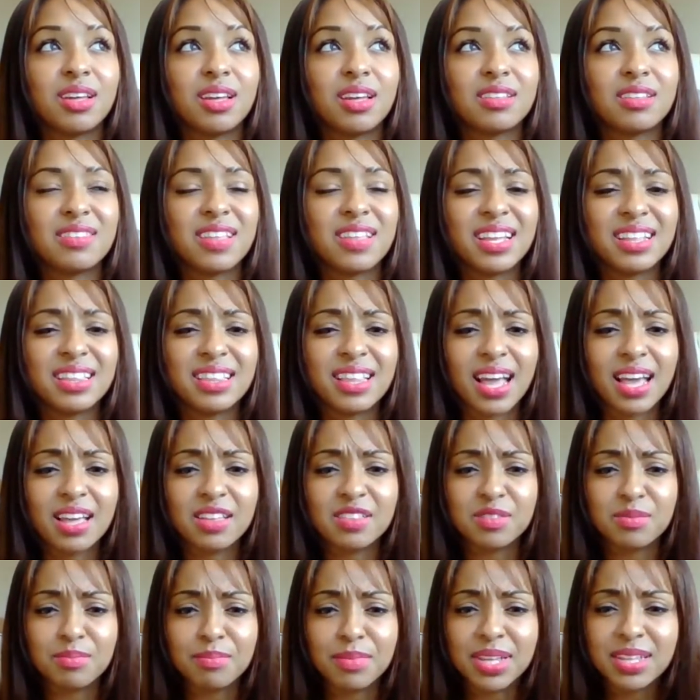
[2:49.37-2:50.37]
It's like
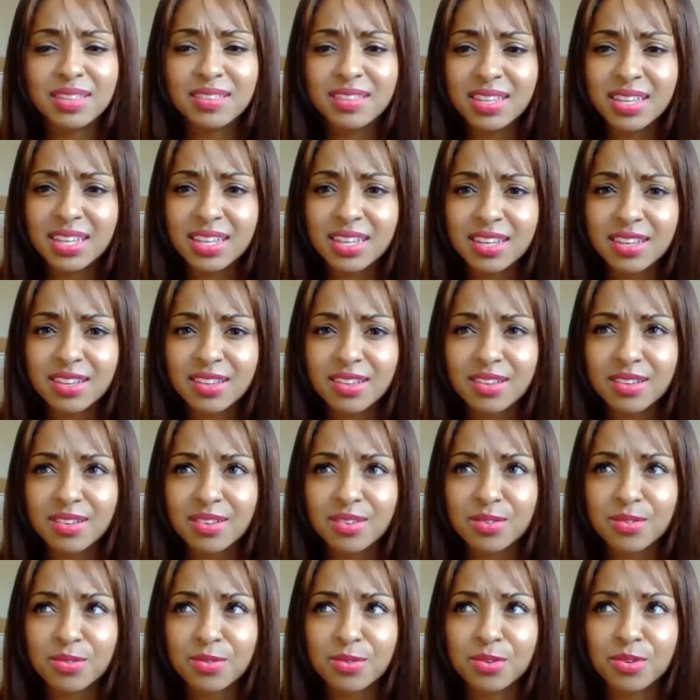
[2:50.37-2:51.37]
nice meeting,
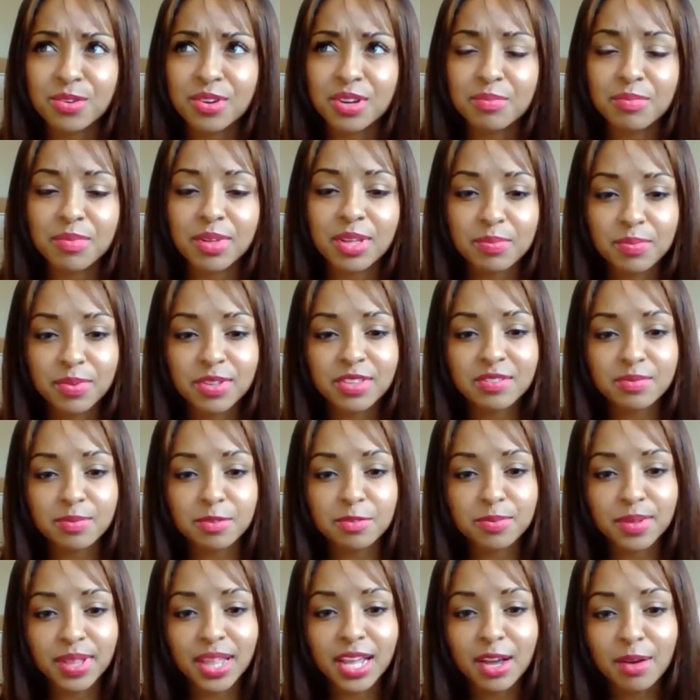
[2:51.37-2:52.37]
or it's
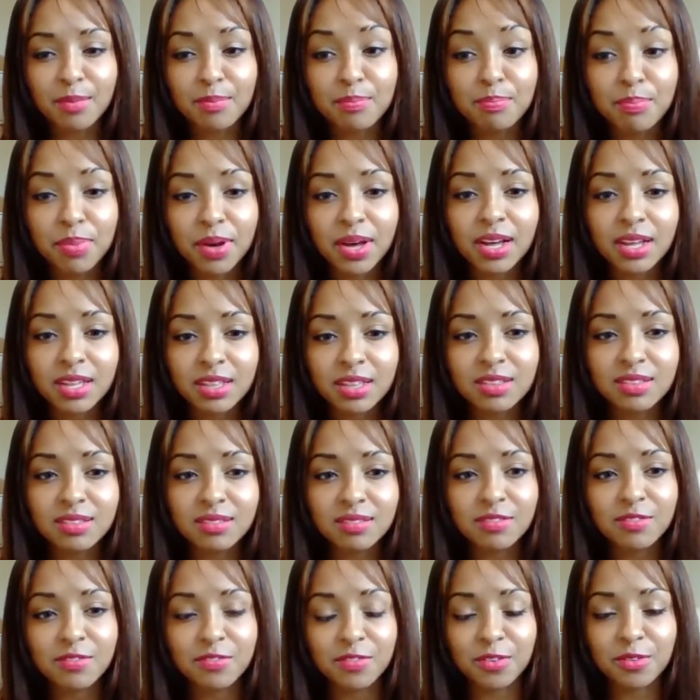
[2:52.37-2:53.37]
supposed to be like a pun
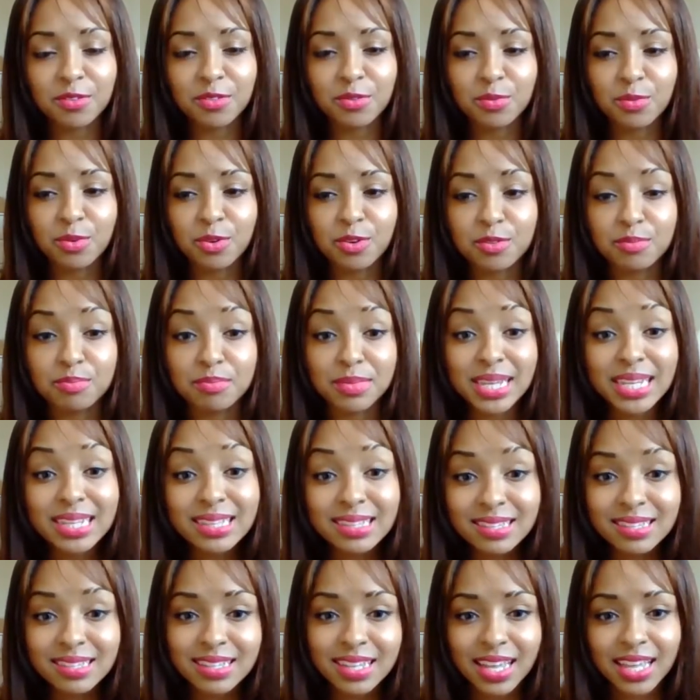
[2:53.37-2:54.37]
for the word
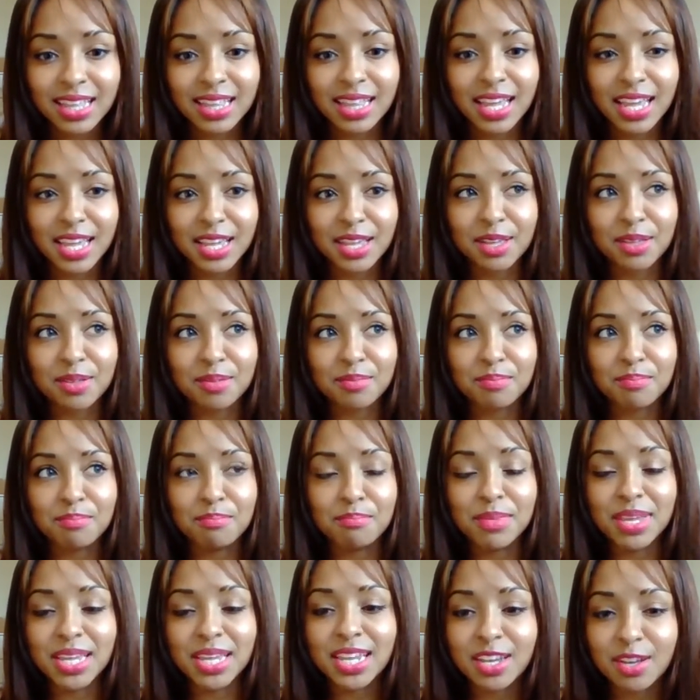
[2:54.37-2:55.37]
meet and like
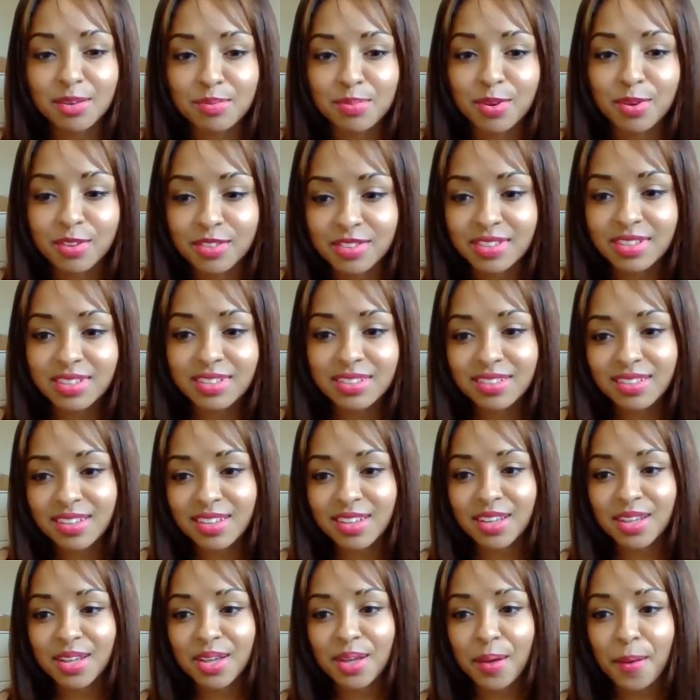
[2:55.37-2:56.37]
meeting a person.
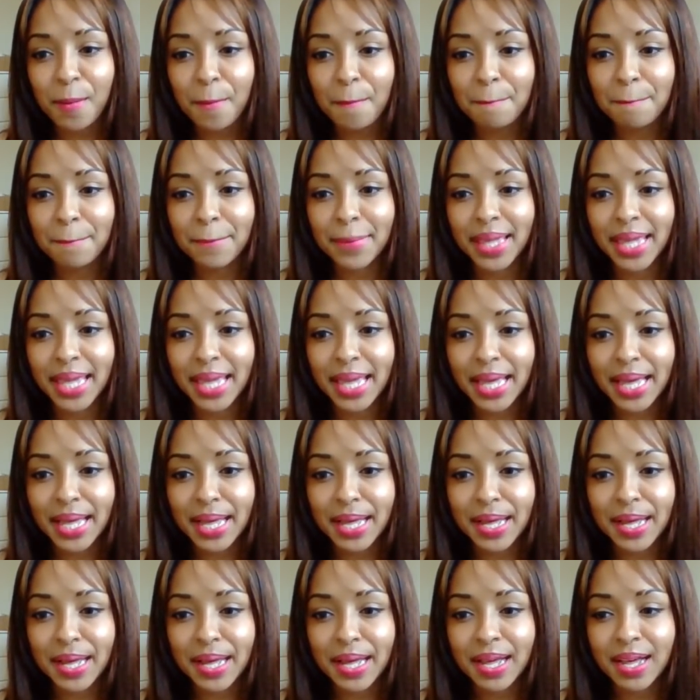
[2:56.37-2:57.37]

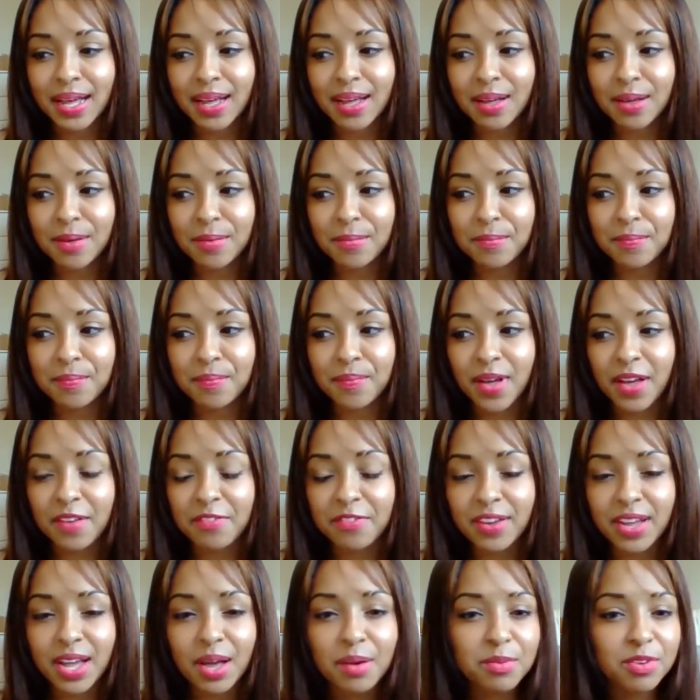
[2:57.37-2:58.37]
Yeah. I
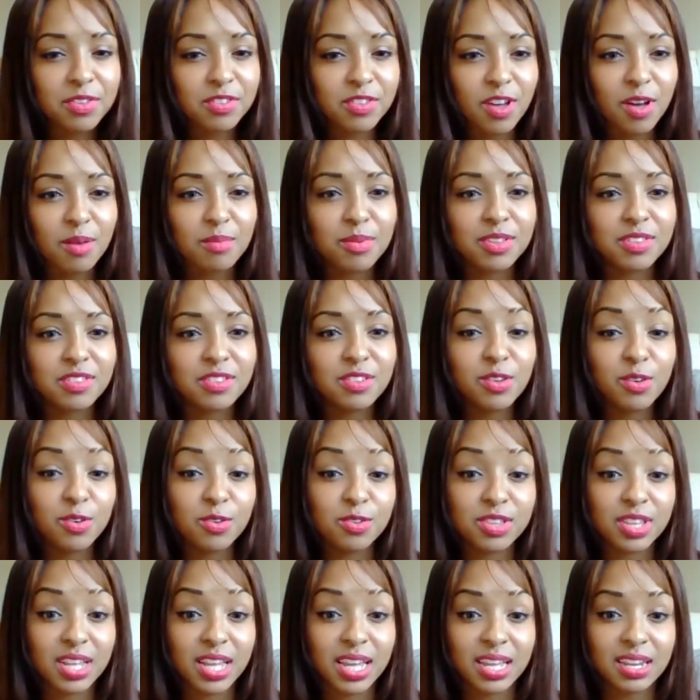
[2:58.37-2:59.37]
forgot what it's called, but it's in
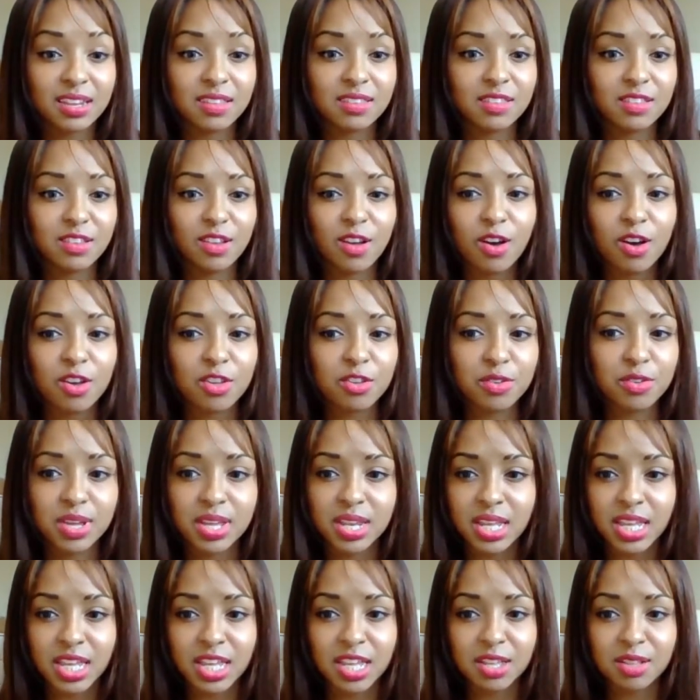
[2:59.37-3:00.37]
Hongdae and it's an all you
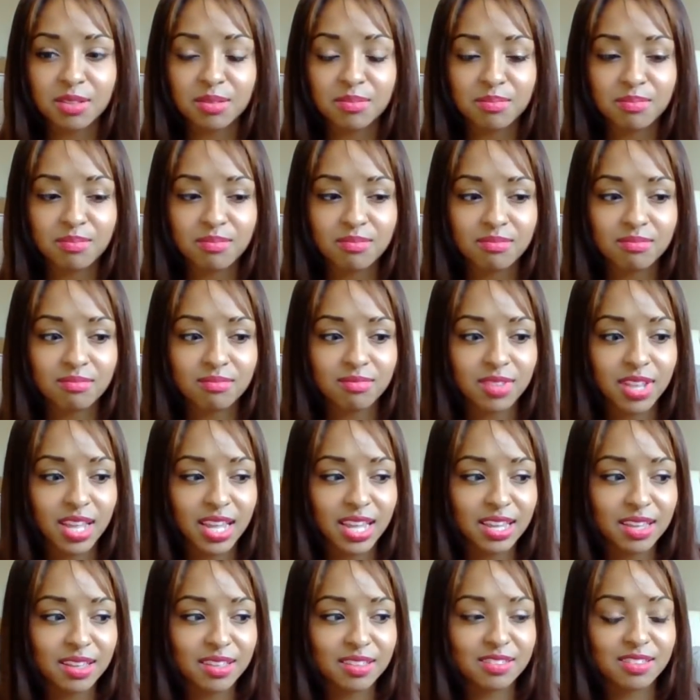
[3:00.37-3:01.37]
can eat
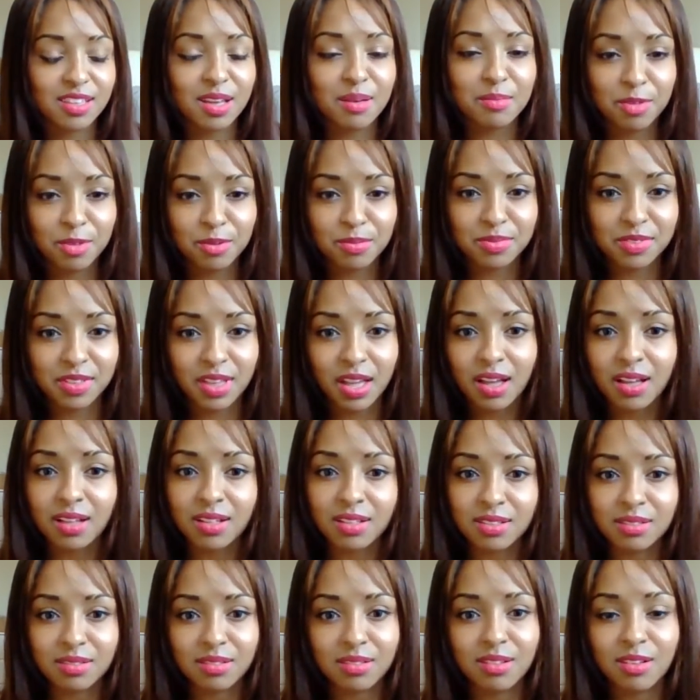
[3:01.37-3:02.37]
like
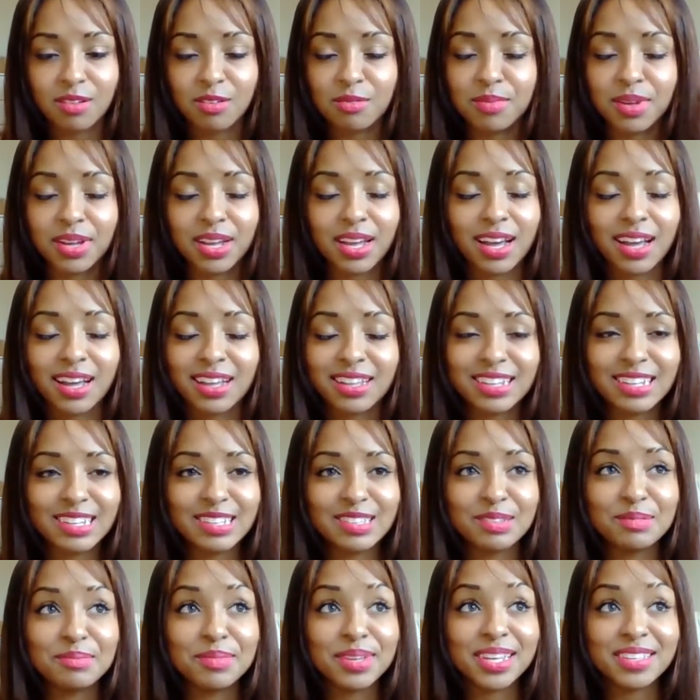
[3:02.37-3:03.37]
samgyeopsal. Oh my God,
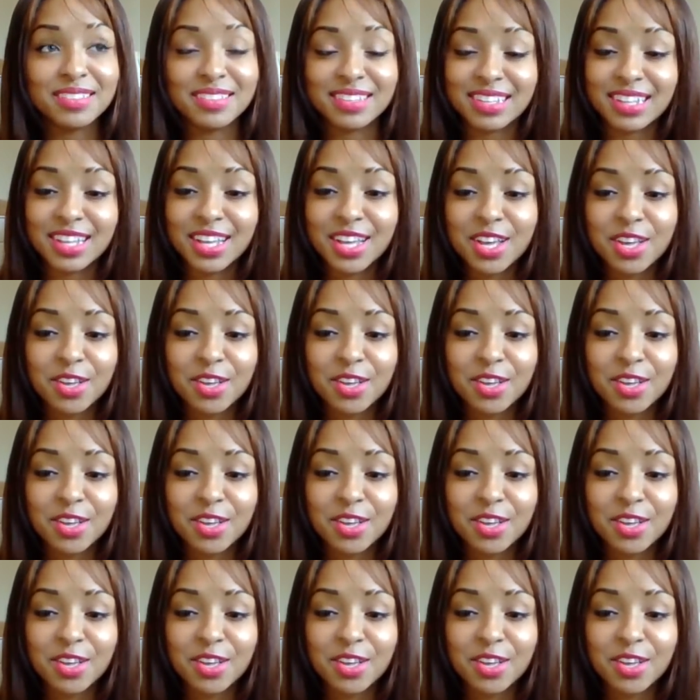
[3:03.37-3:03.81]
it's amazing.